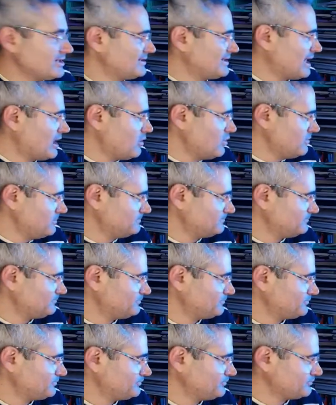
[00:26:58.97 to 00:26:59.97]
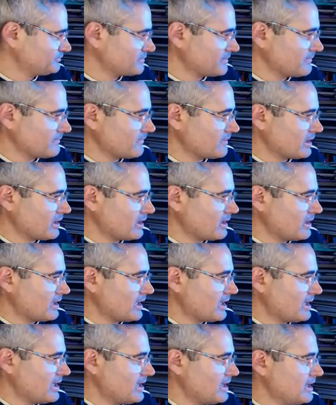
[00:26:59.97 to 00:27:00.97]
now.
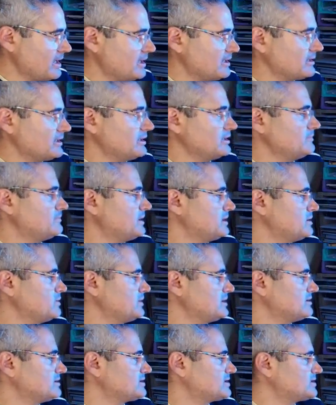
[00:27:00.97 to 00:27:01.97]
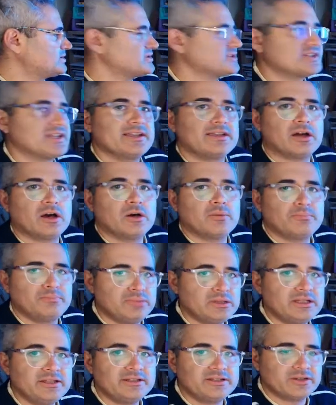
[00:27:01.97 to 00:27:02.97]
And anybody wants to say
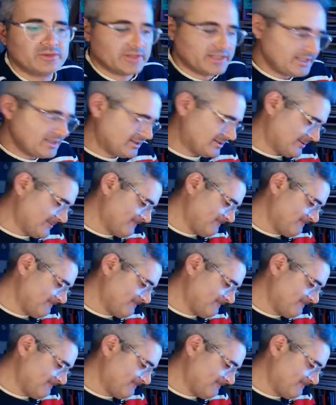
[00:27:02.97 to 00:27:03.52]
obliterate?